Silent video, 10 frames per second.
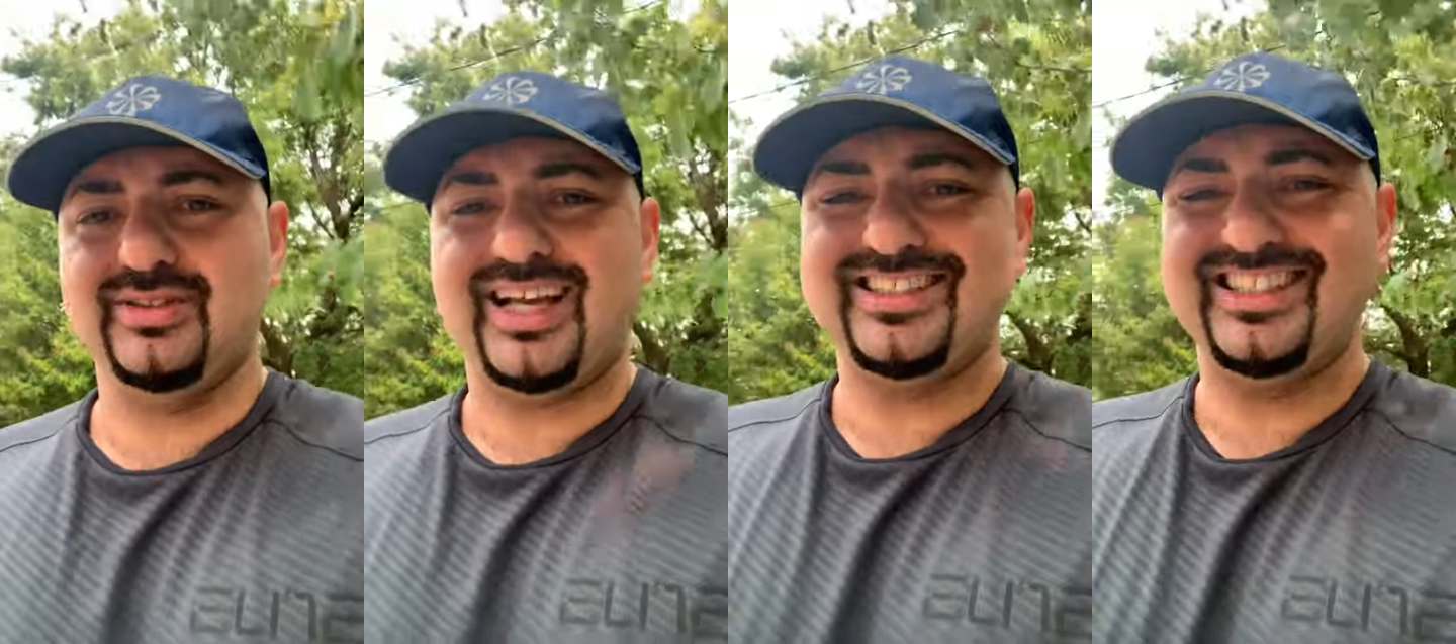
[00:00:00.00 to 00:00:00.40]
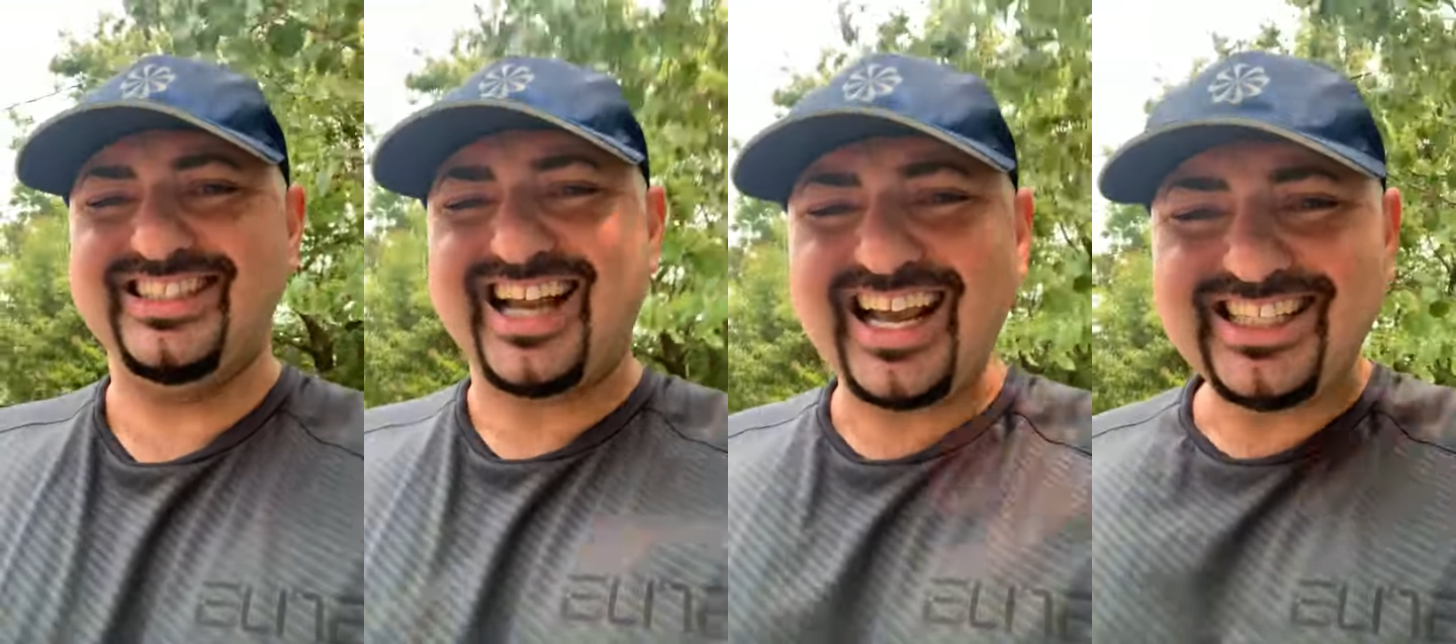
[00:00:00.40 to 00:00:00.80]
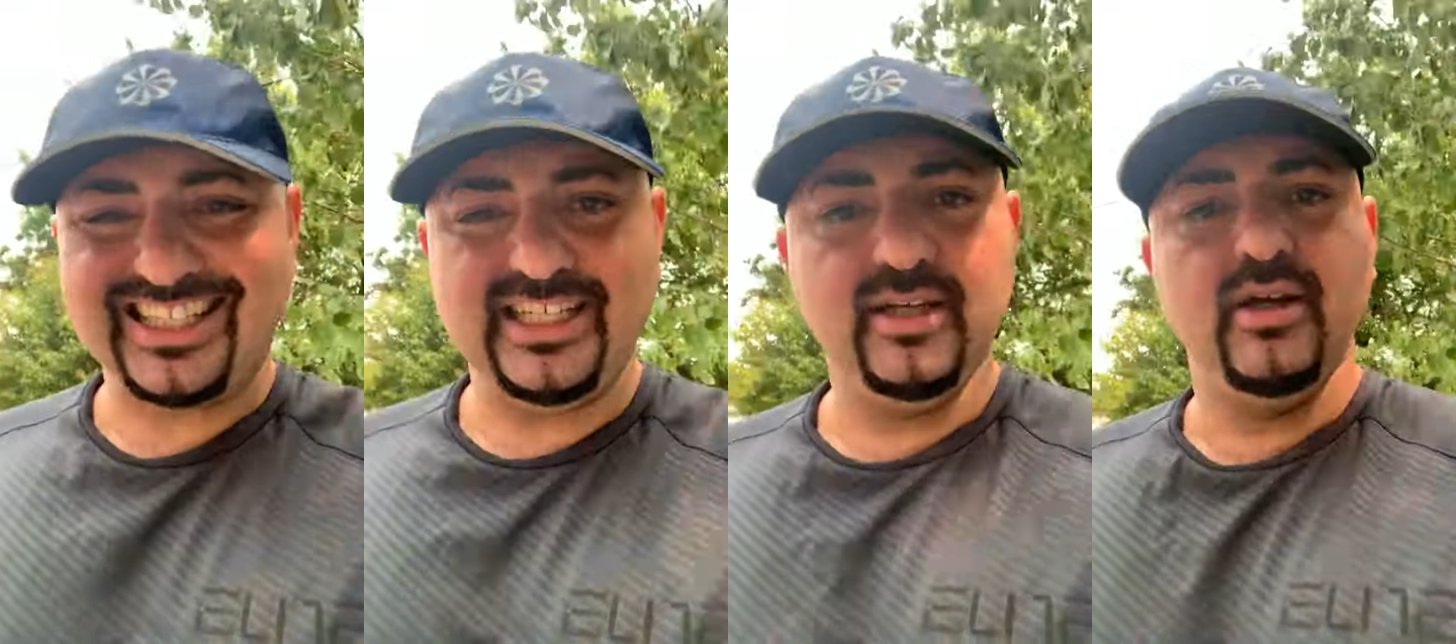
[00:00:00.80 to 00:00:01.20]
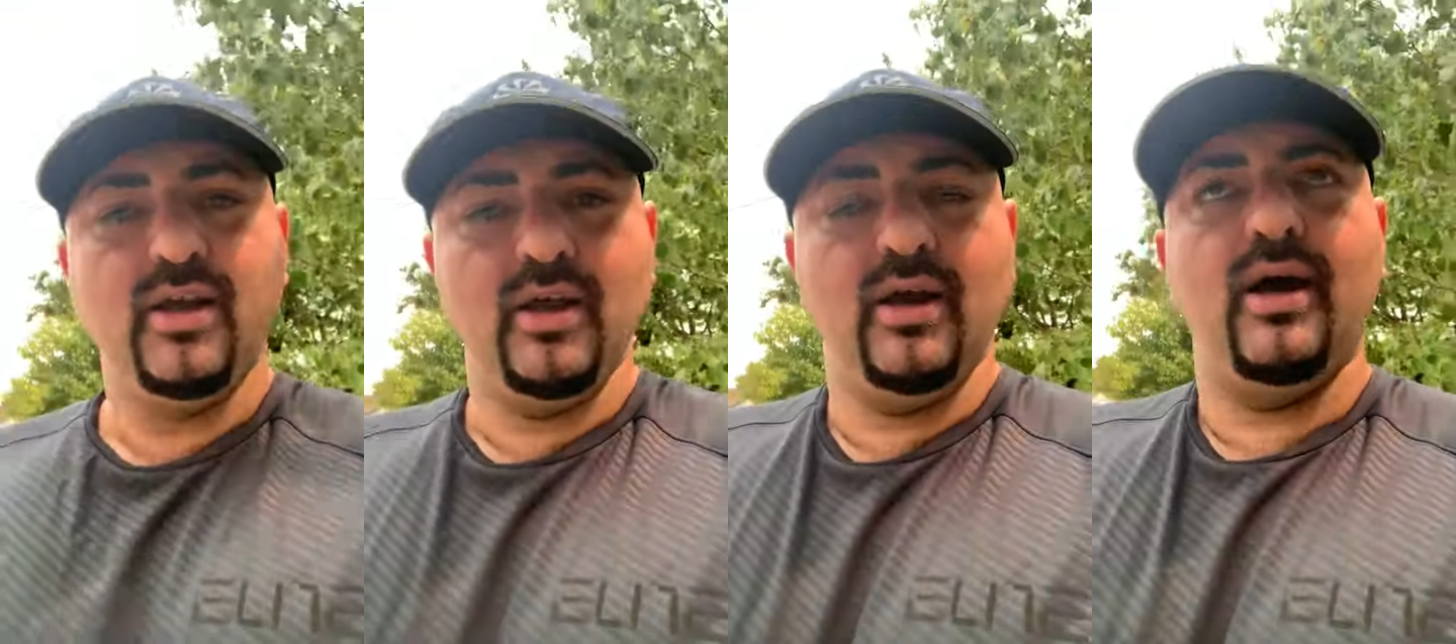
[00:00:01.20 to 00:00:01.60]
1990.
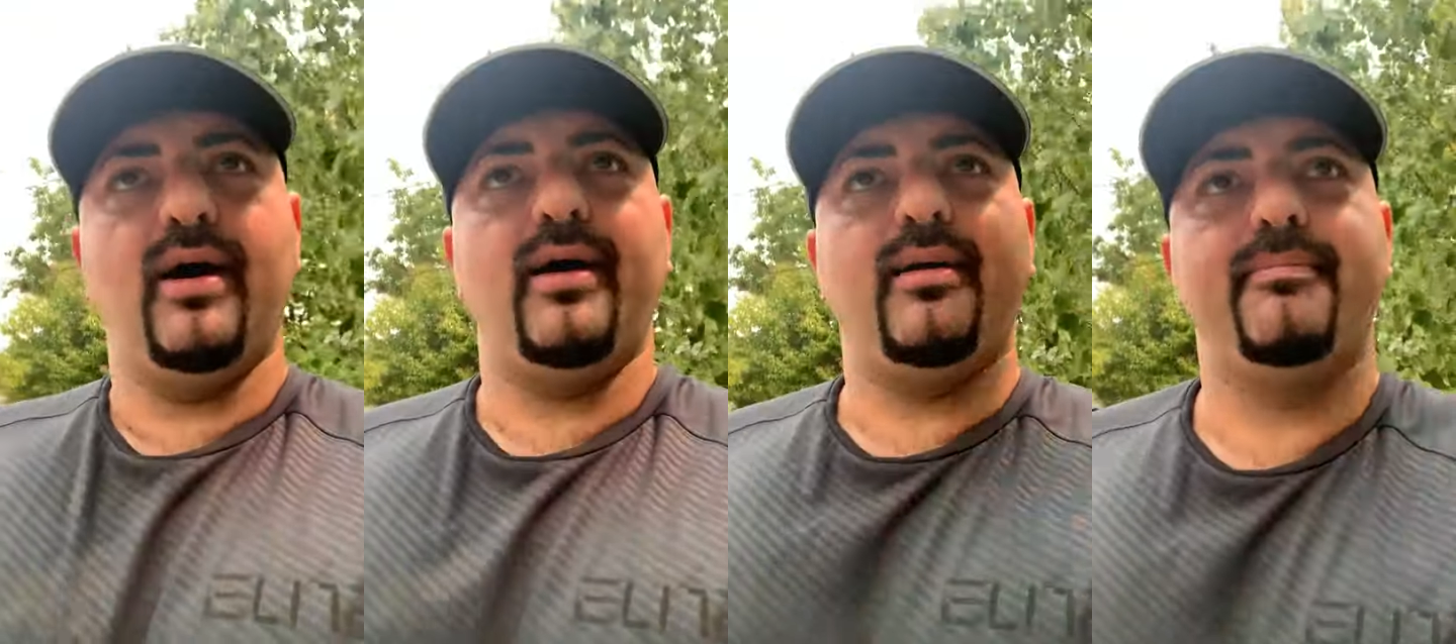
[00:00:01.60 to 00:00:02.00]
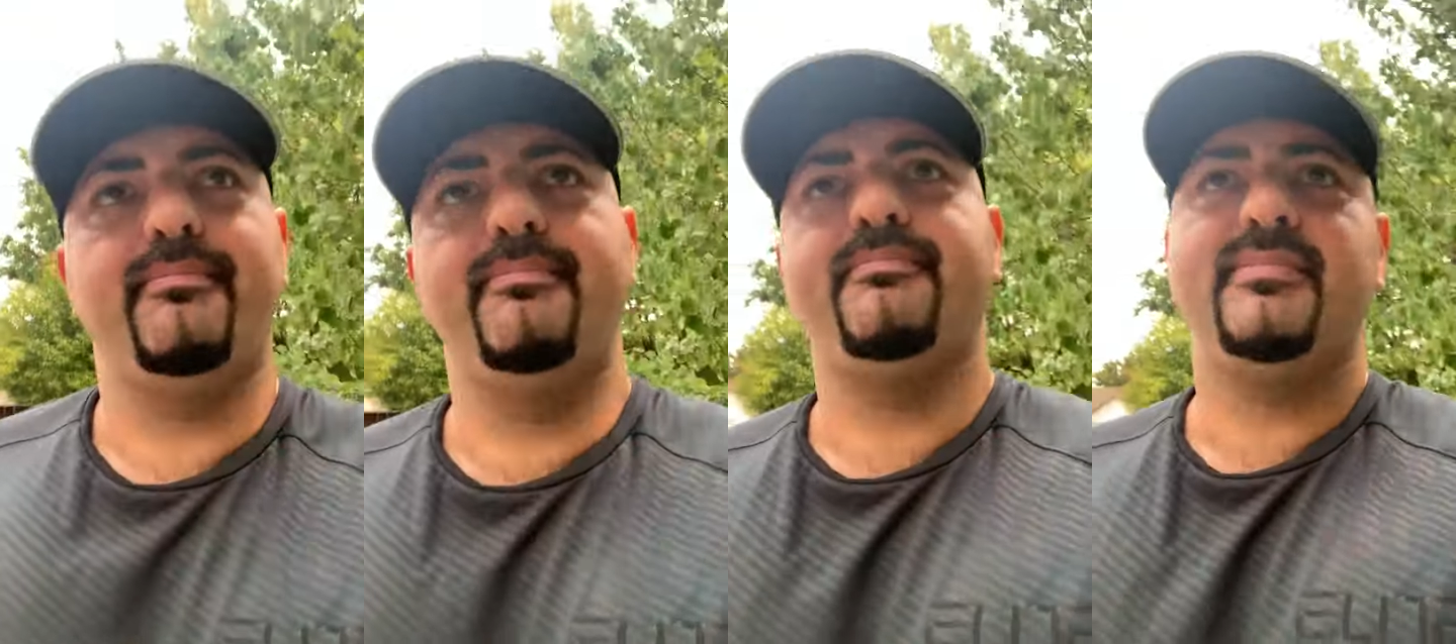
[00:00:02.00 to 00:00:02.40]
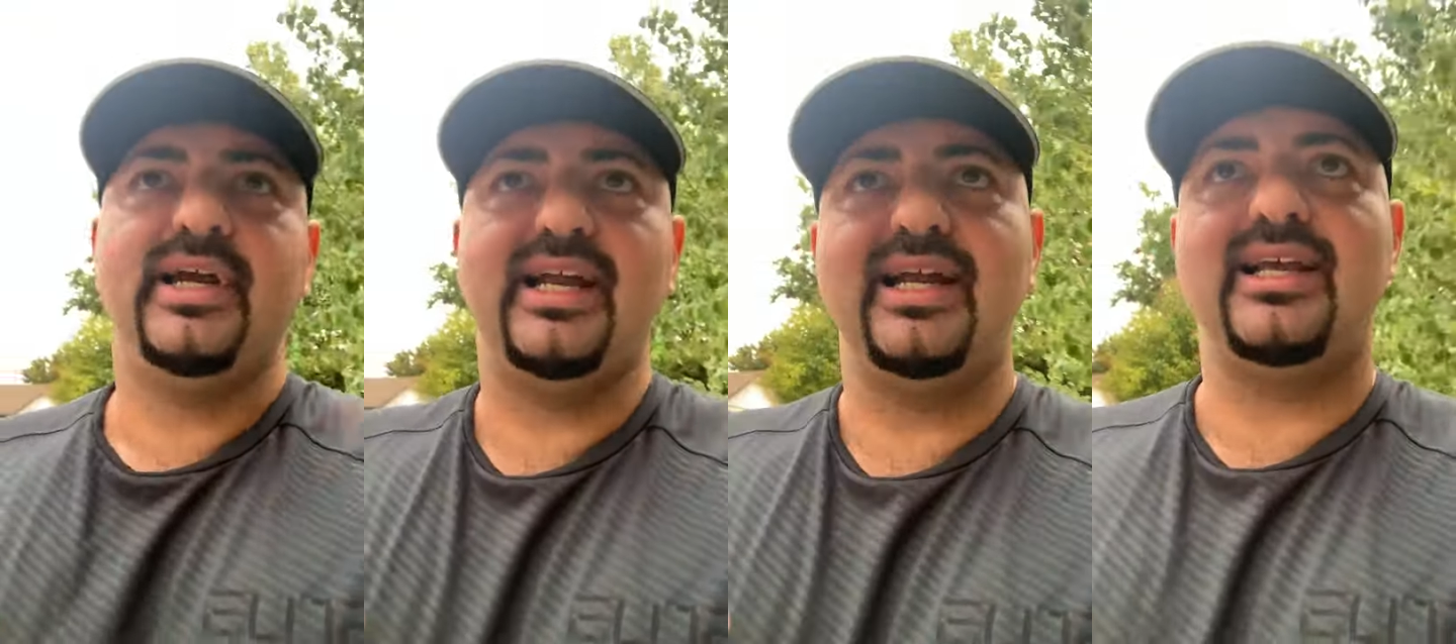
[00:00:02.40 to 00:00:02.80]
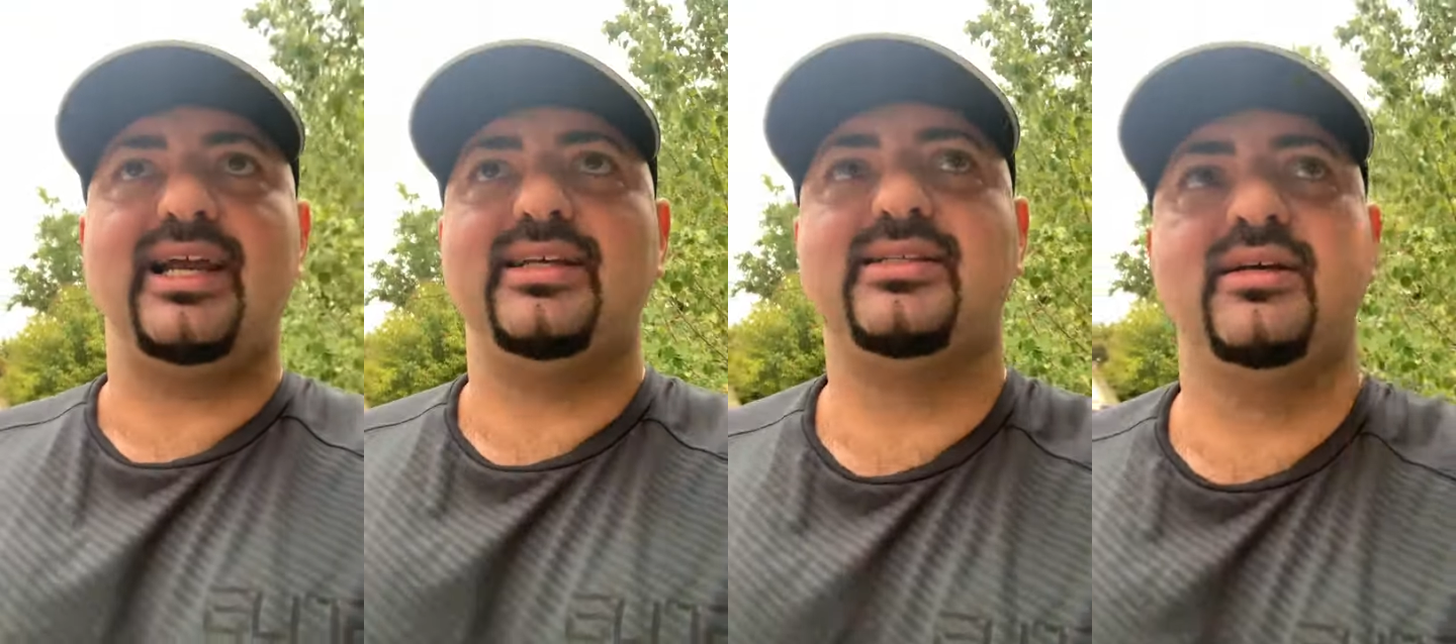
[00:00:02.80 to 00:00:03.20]
Um, in any
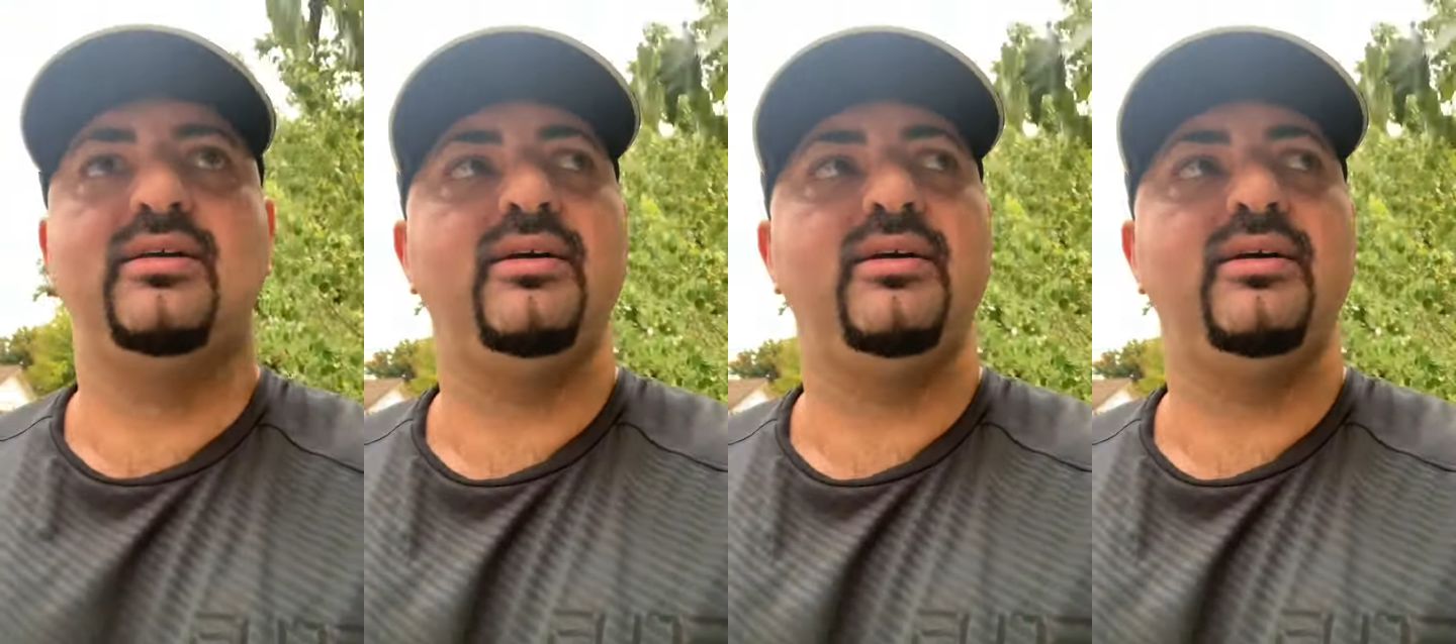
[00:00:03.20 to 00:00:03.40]
case,